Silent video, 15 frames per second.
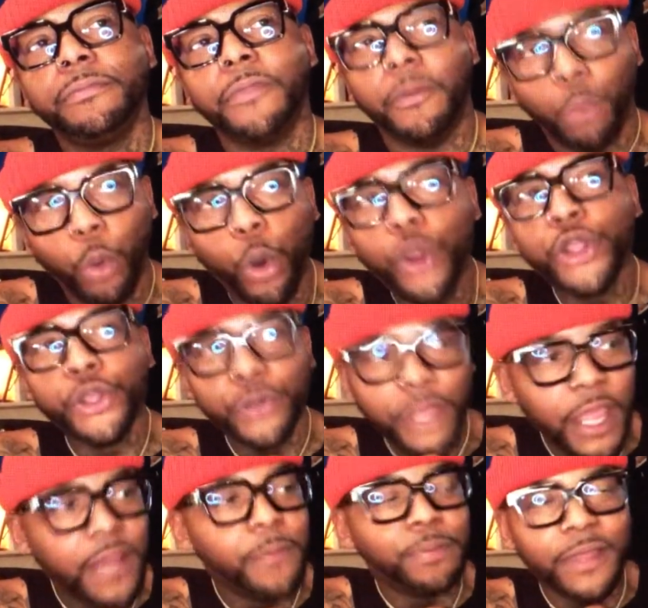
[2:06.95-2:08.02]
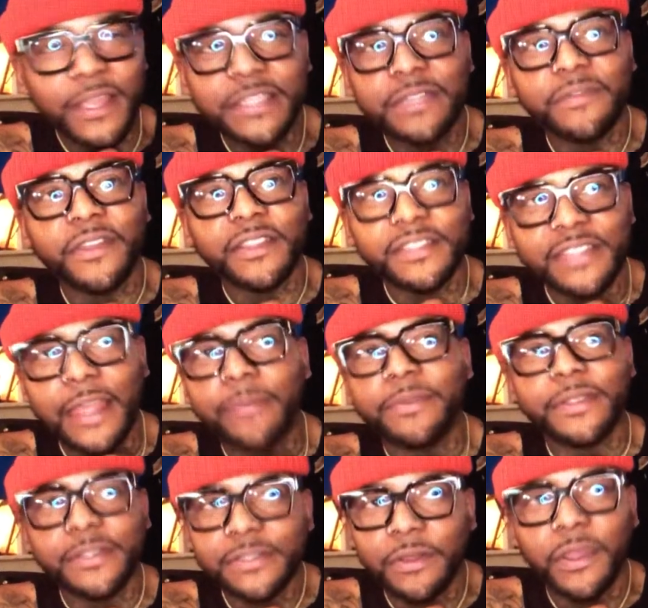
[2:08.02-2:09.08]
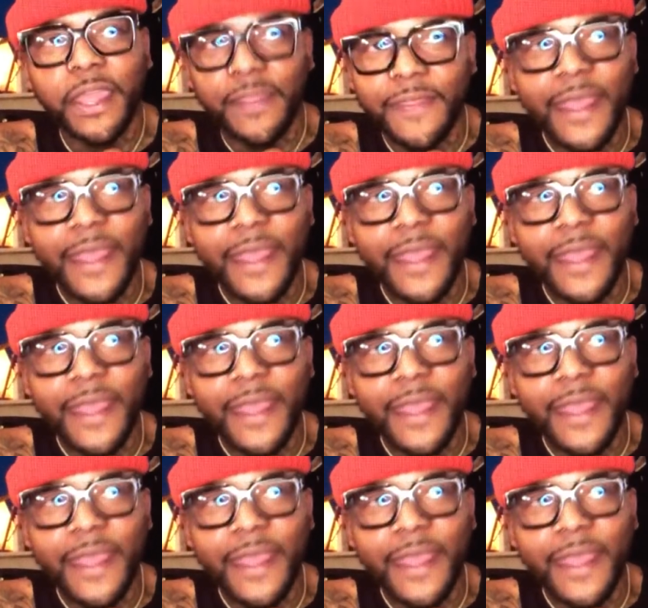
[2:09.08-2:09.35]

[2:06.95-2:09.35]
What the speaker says: The more you're in a place of acceptance or in